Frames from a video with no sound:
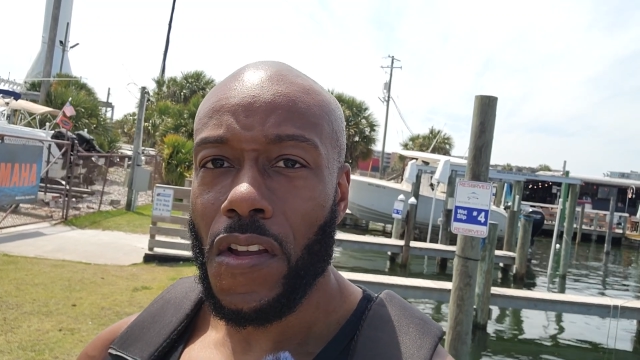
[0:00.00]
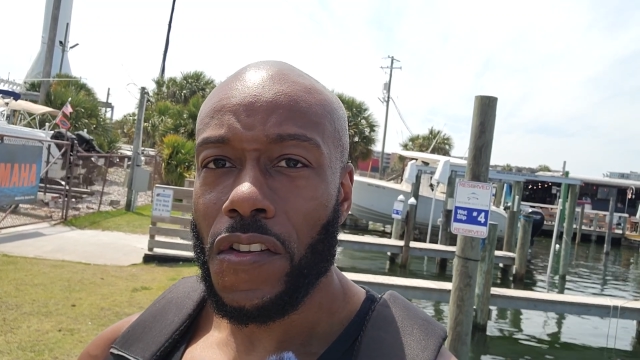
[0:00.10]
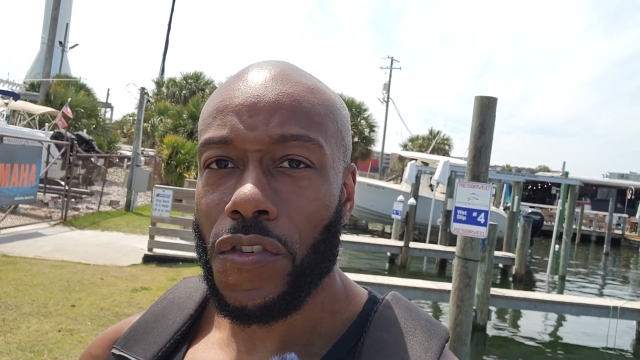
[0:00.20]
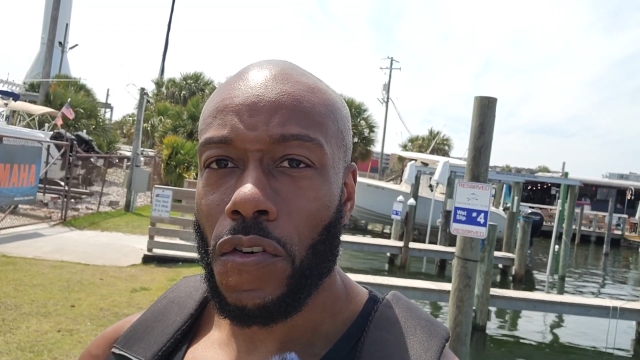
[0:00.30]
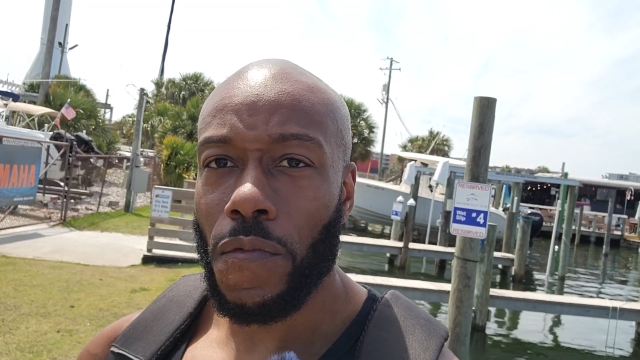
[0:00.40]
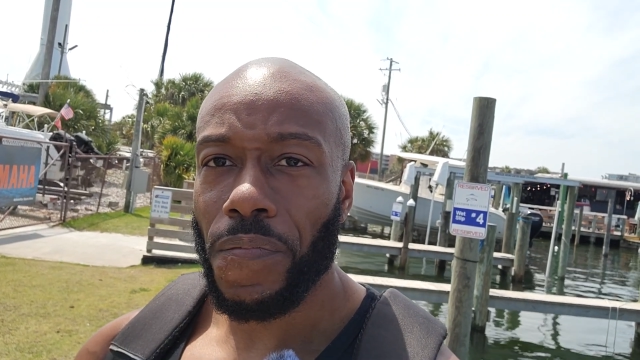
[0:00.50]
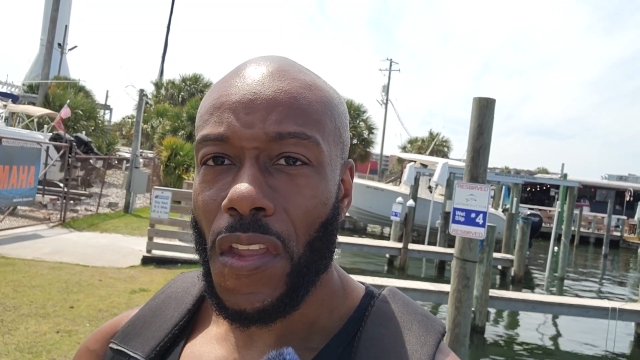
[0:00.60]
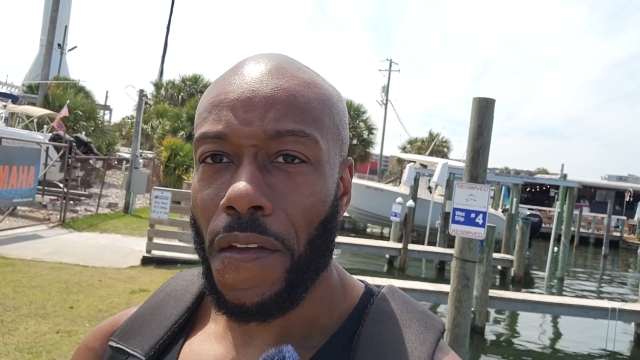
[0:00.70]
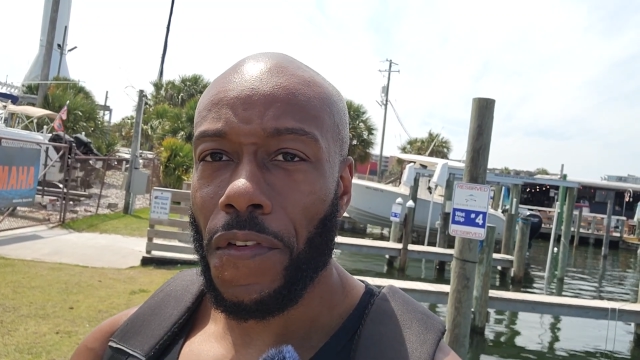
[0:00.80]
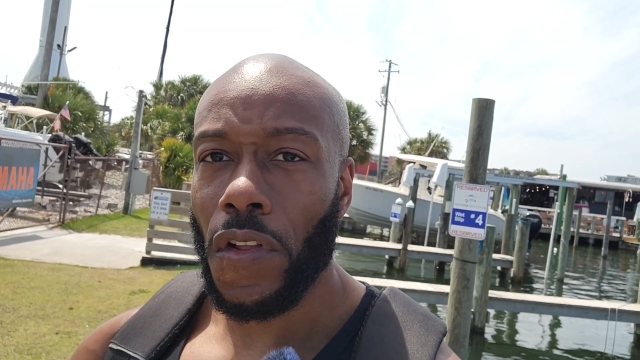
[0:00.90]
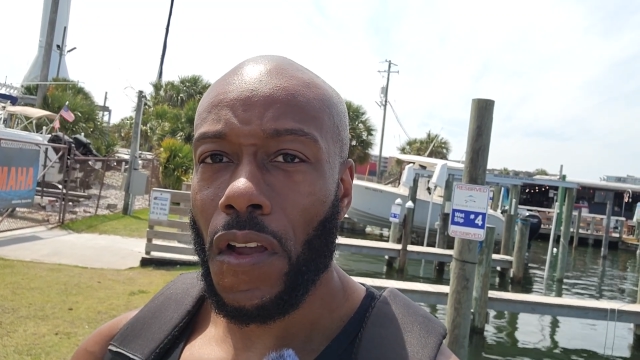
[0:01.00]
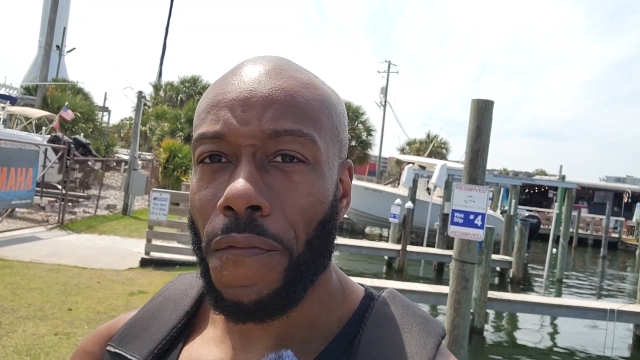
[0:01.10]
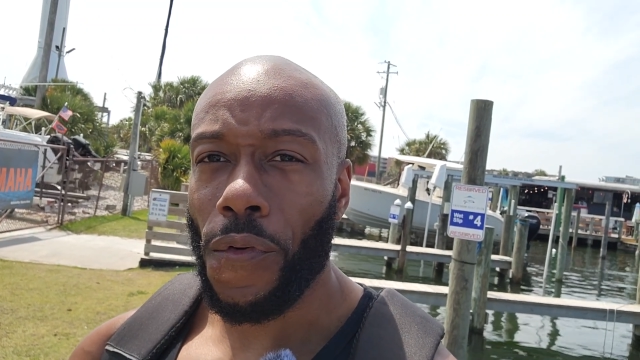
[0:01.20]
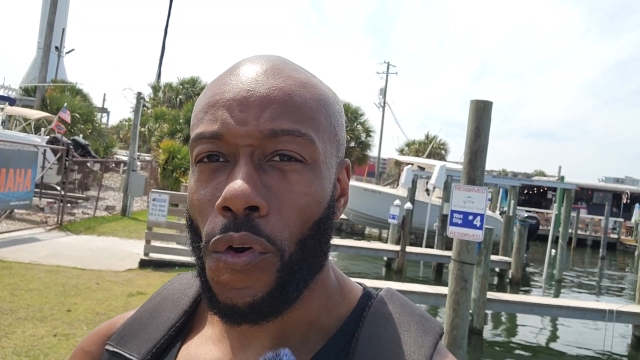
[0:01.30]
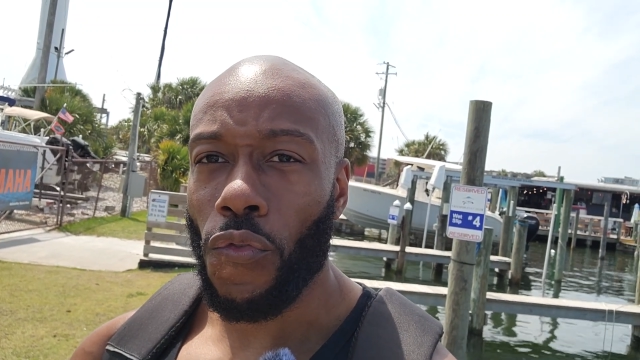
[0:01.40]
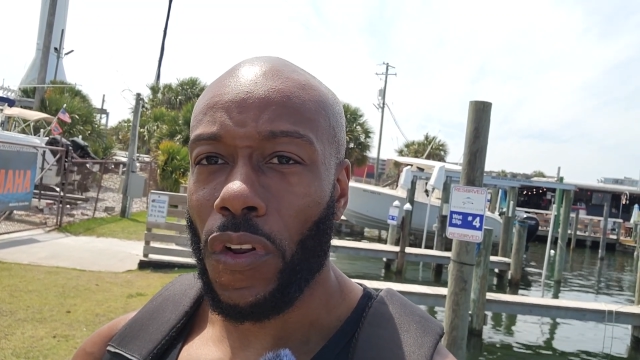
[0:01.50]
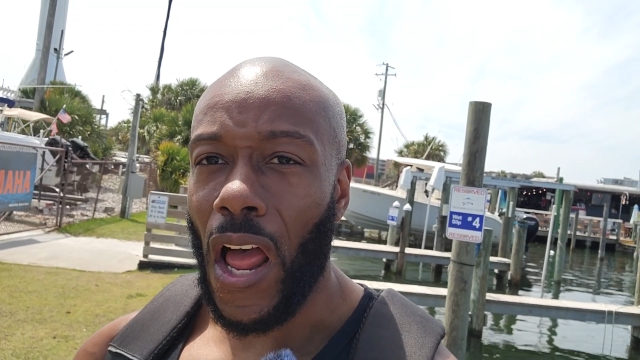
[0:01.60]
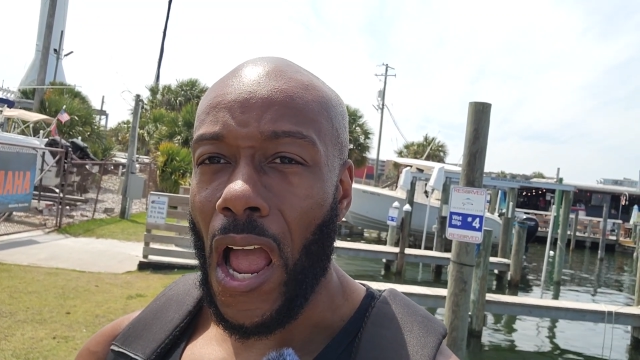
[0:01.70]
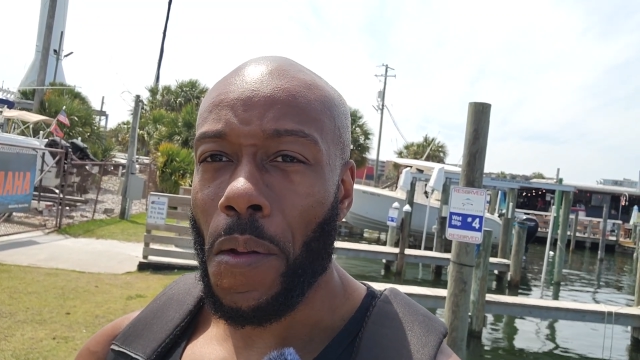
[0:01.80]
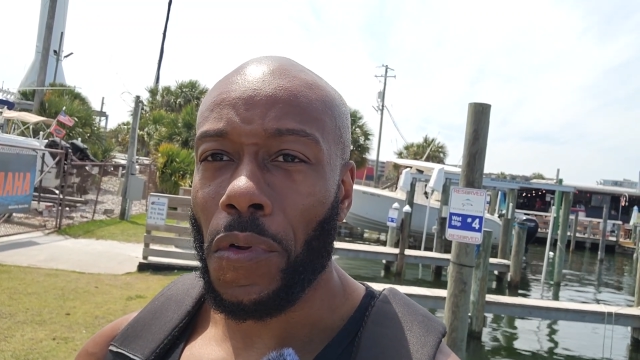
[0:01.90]
So if you're looking for
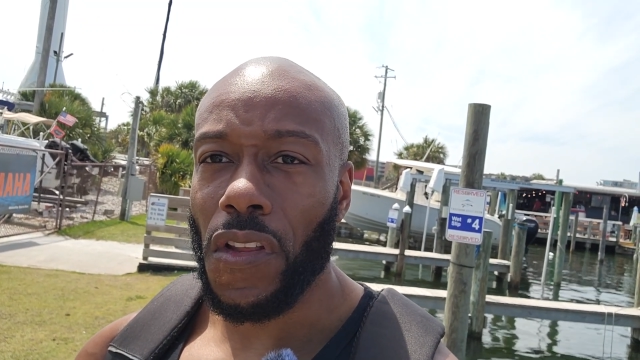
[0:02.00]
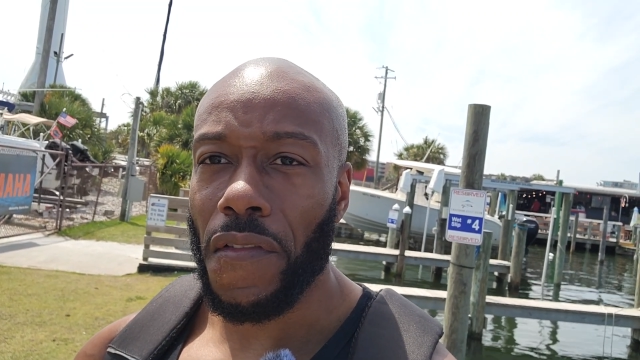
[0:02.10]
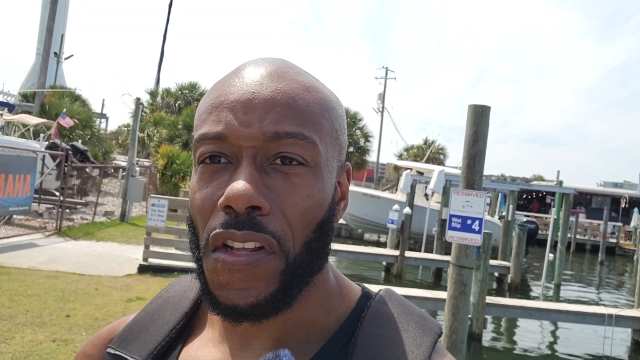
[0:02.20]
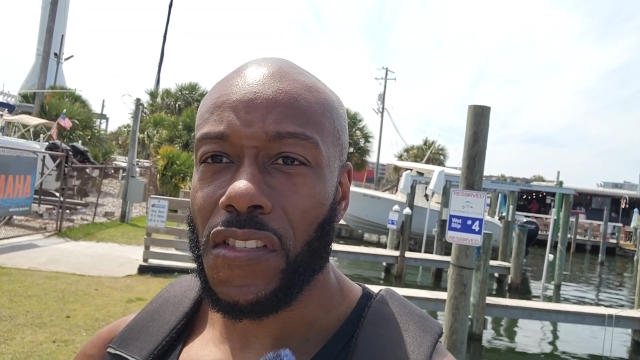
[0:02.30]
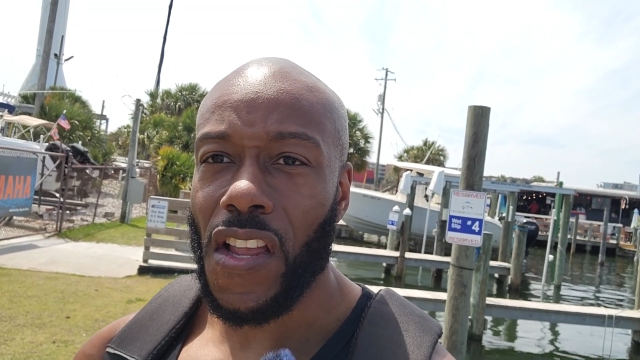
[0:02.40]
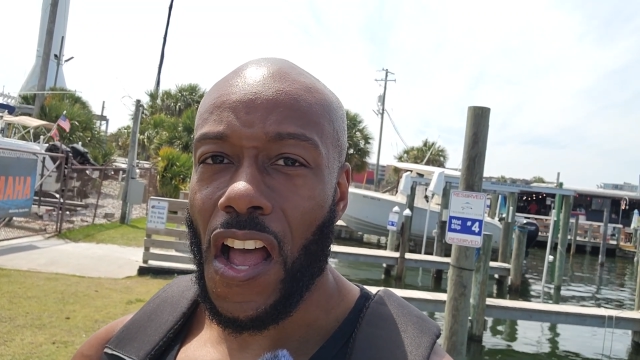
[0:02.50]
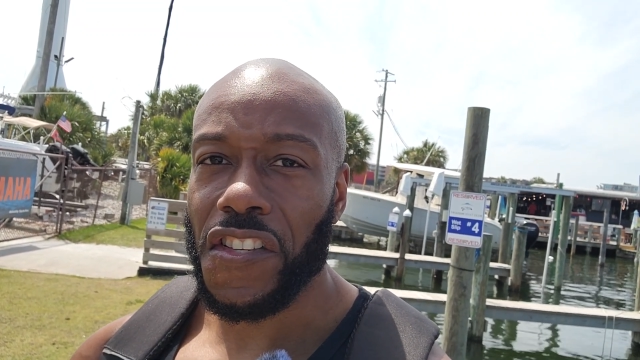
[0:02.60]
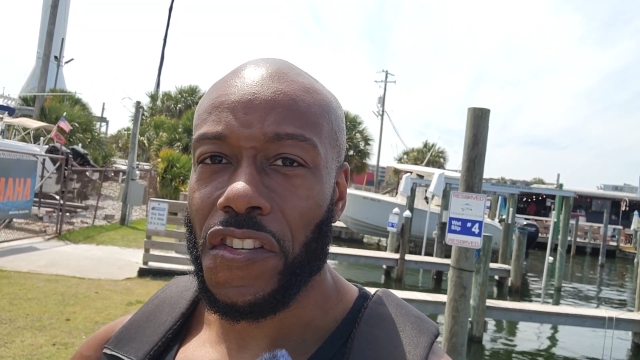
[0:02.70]
reliable dividend stocks,